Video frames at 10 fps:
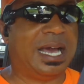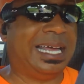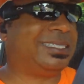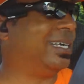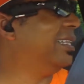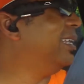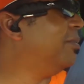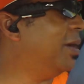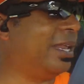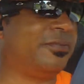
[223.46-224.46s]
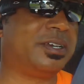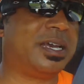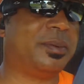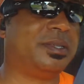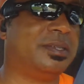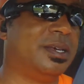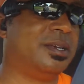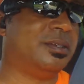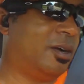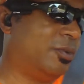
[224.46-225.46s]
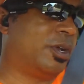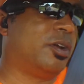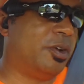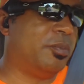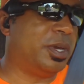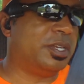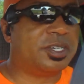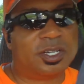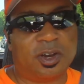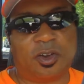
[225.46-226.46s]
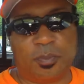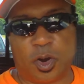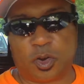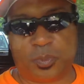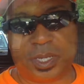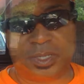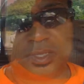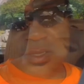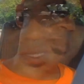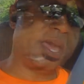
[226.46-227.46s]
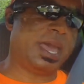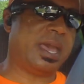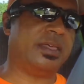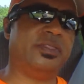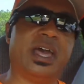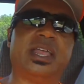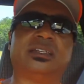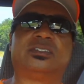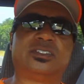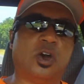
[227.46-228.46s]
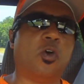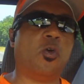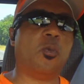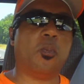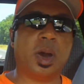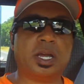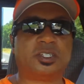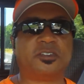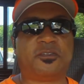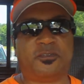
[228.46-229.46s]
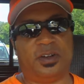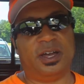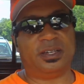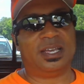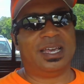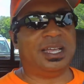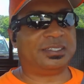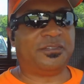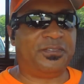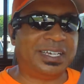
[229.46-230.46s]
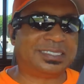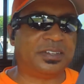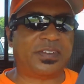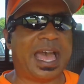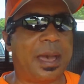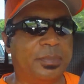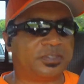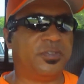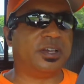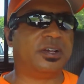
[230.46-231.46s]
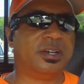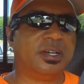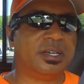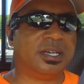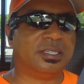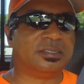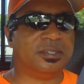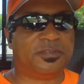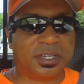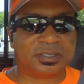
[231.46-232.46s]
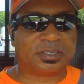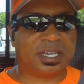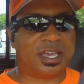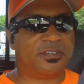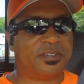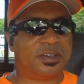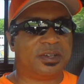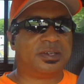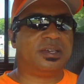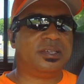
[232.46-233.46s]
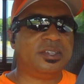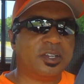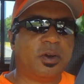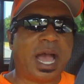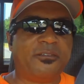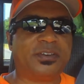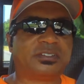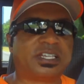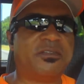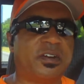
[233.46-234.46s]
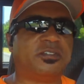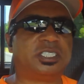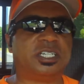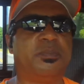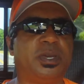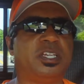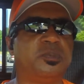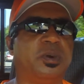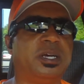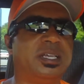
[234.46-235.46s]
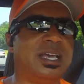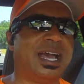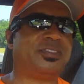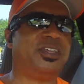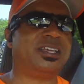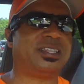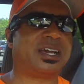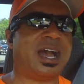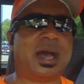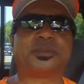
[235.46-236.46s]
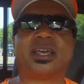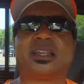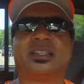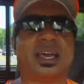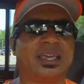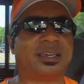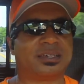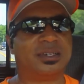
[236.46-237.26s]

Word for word: I tell anybody, if you're coming or you oh, want to go to a beach, go to Myrtle Beach. Man, that is so much fun. It's a festive atmosphere. It, you feel safe and you know what? I feel safe at Virginia Beach, but I think the cops kind of like